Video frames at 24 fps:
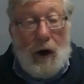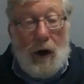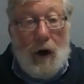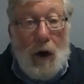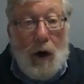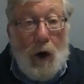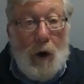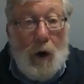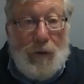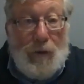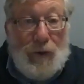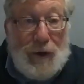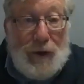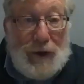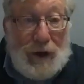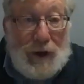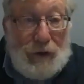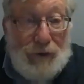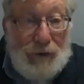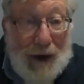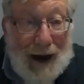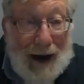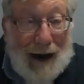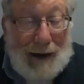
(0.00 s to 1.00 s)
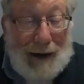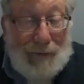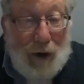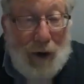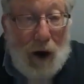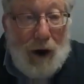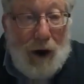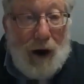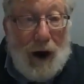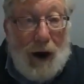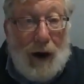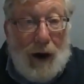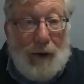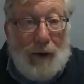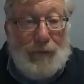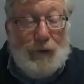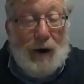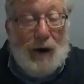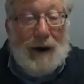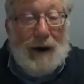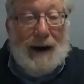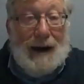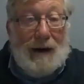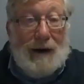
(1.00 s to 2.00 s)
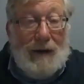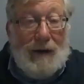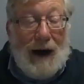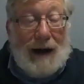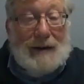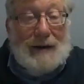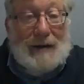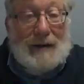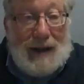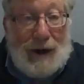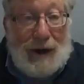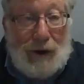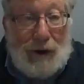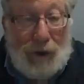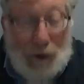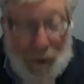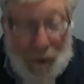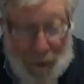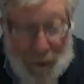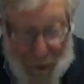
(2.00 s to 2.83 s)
over the grave of Rachel until